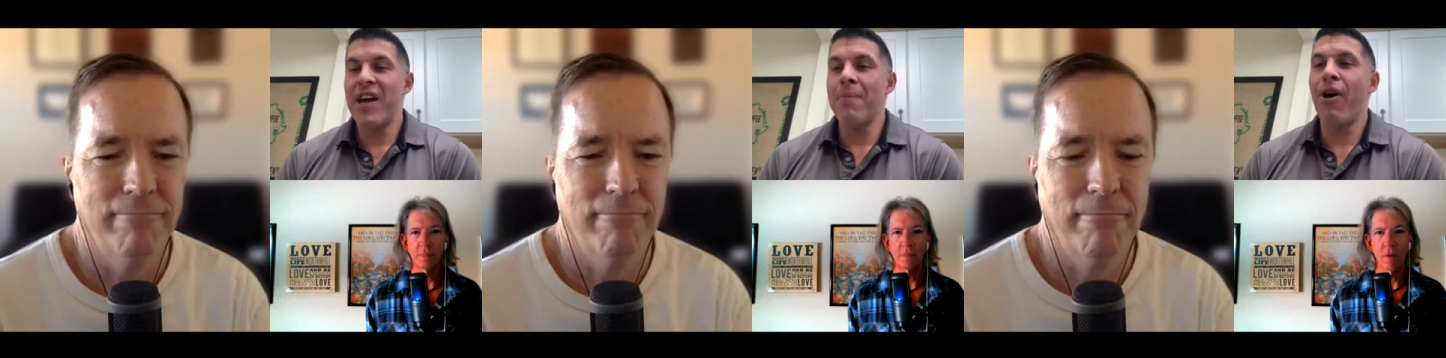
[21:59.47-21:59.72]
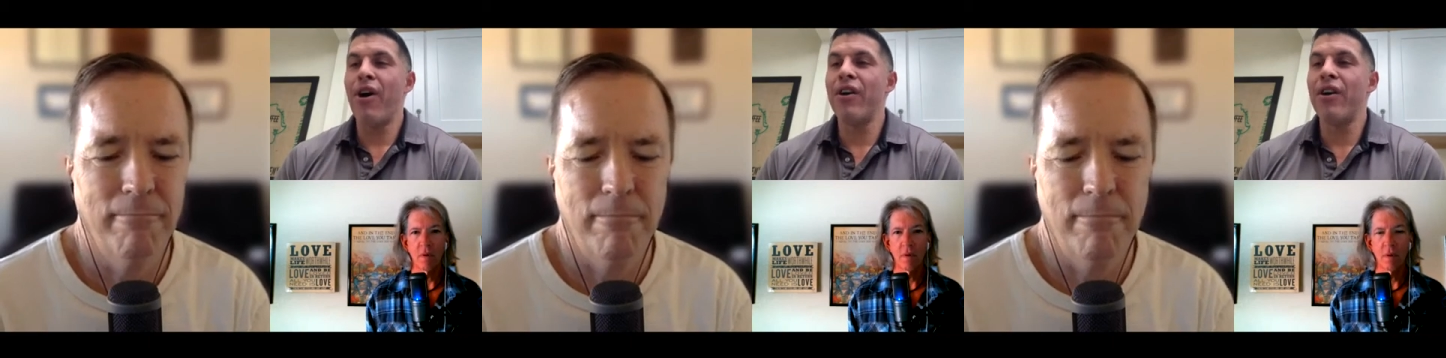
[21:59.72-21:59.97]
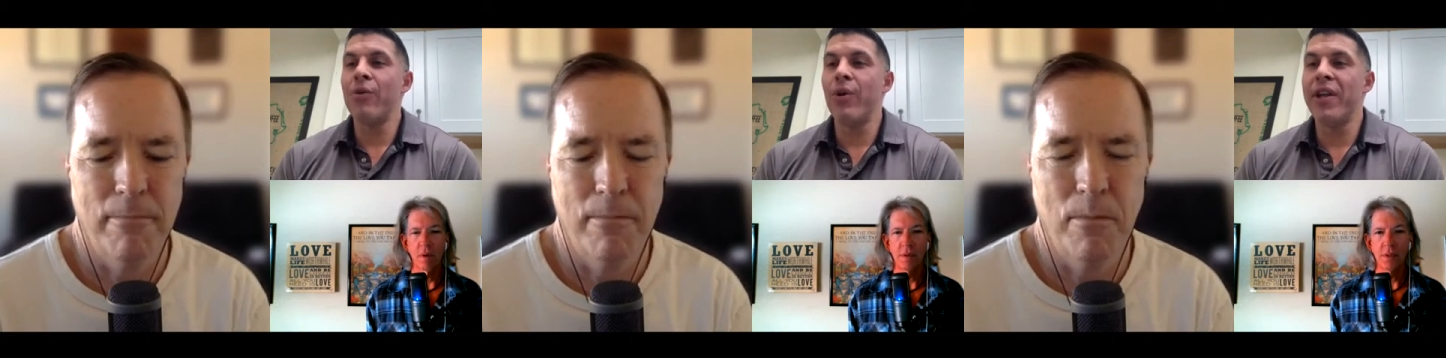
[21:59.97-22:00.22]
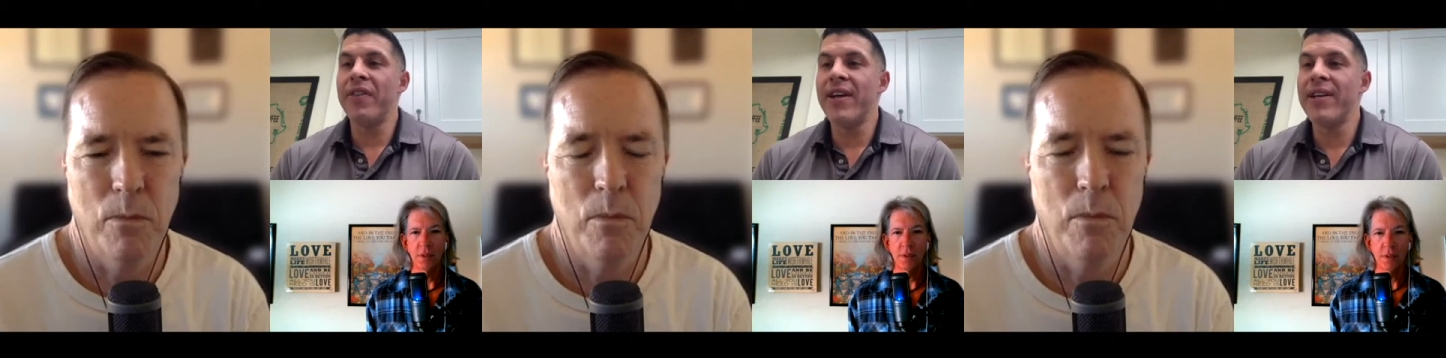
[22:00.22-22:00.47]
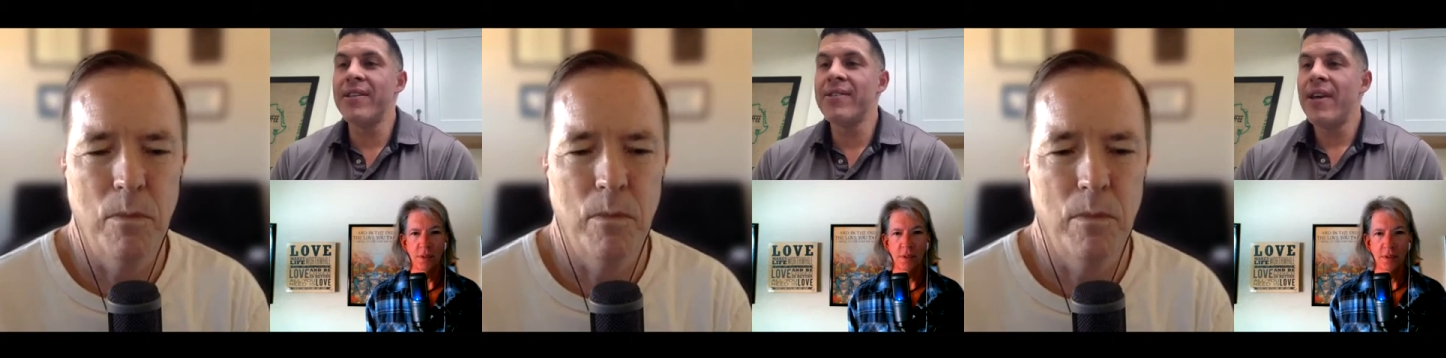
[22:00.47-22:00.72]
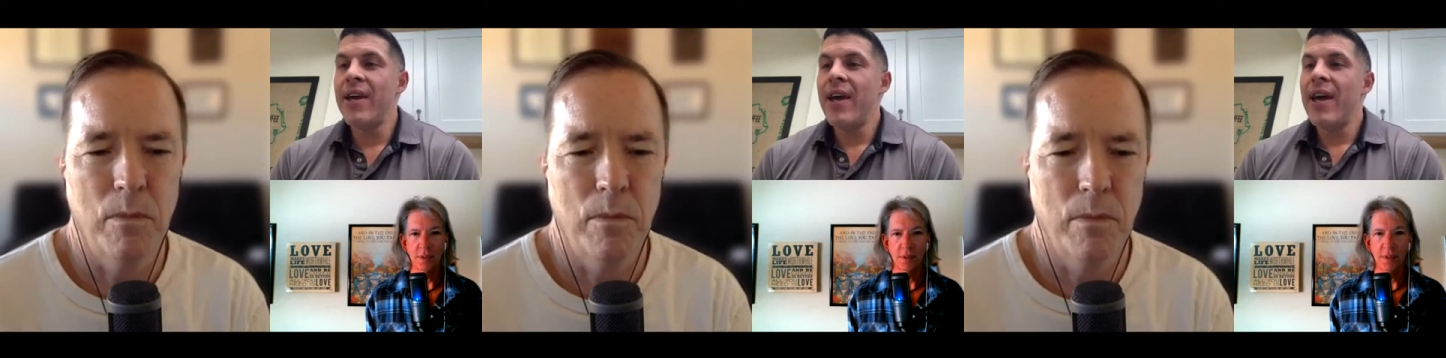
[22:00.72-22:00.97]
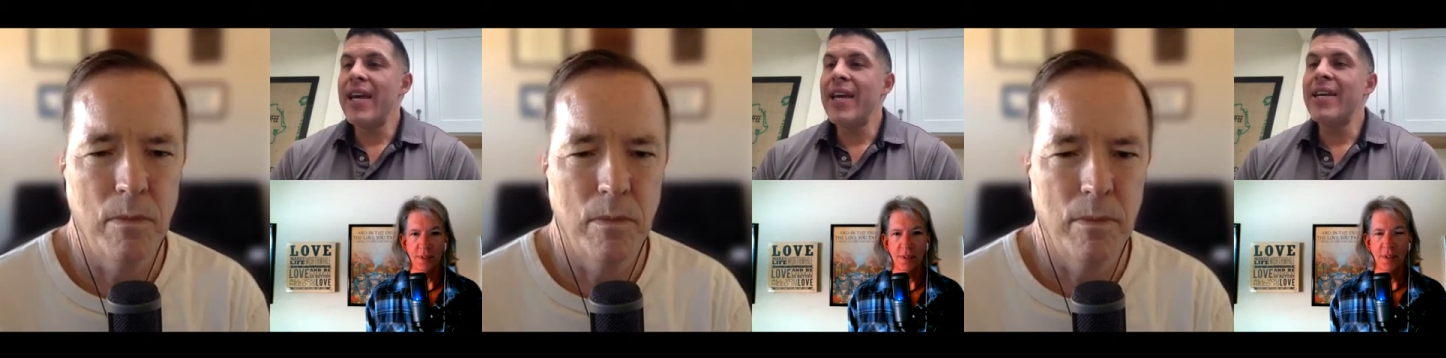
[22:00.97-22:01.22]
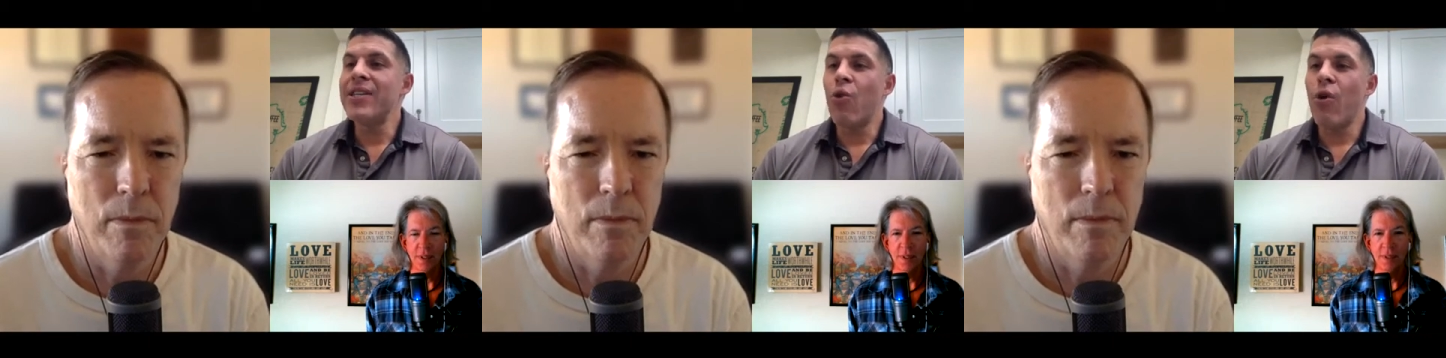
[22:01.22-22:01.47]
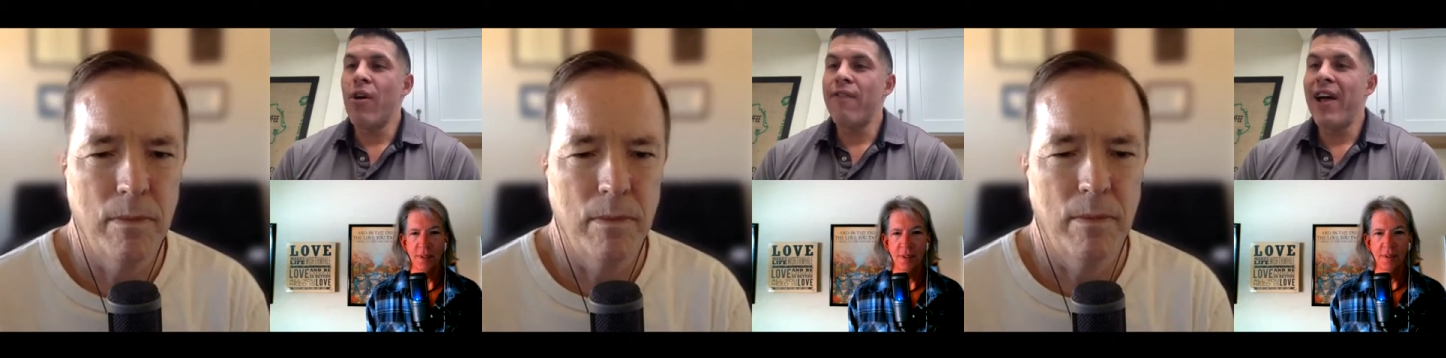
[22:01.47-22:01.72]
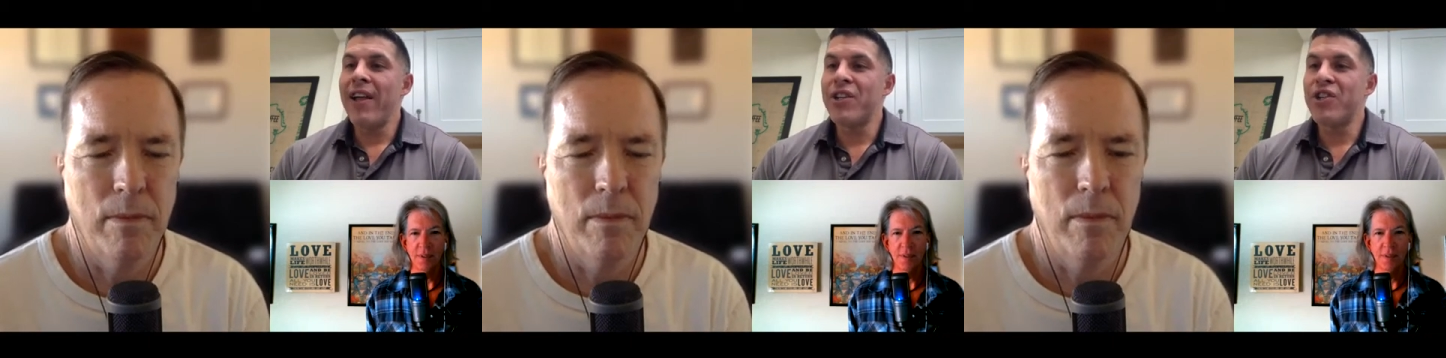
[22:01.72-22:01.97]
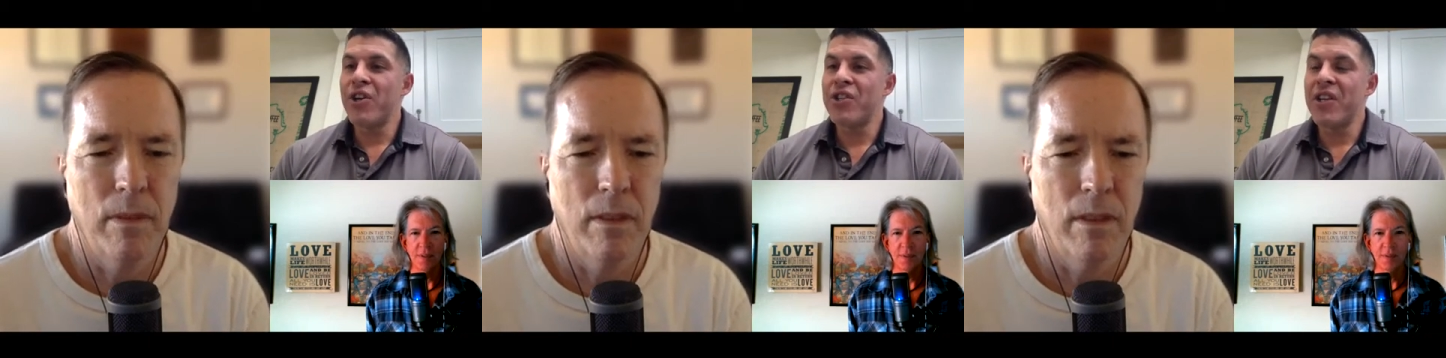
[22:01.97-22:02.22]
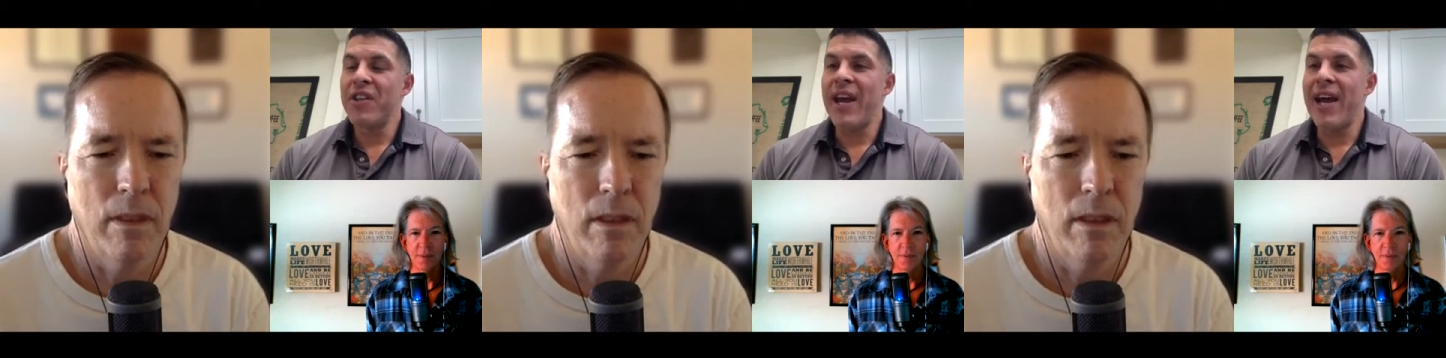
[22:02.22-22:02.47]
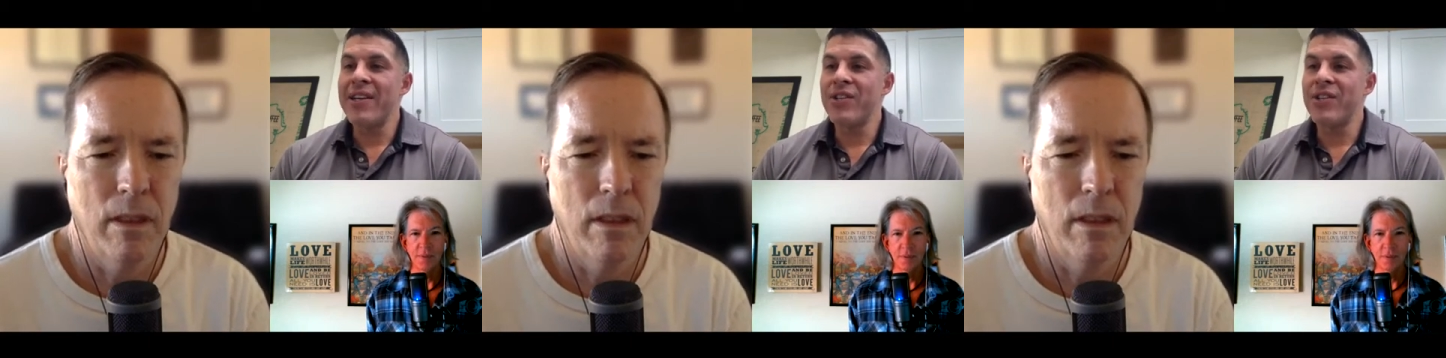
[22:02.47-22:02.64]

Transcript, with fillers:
Speaker 1: that partnered with us is Oro Valley Church of the